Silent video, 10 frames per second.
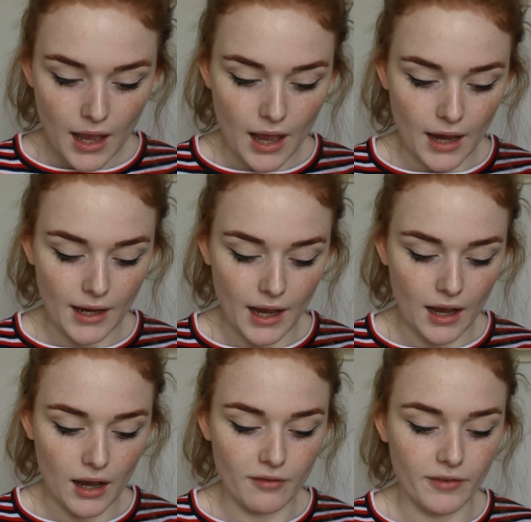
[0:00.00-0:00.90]
I
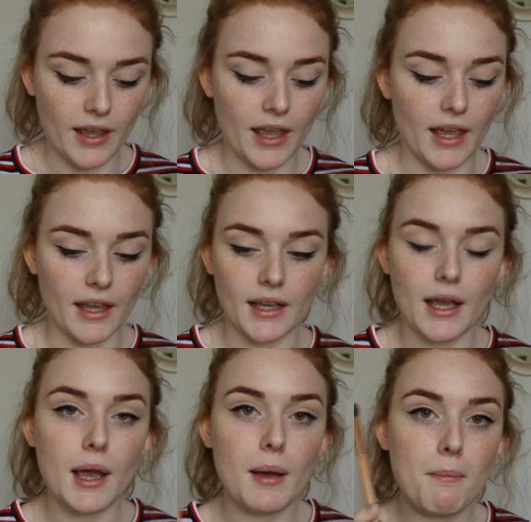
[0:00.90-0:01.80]
have
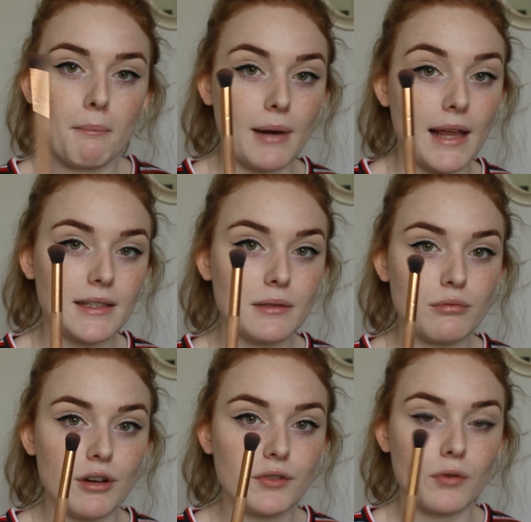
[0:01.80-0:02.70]
a blending
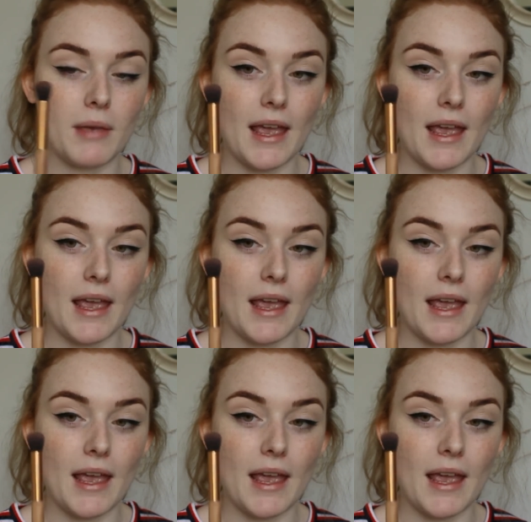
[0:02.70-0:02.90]
brush from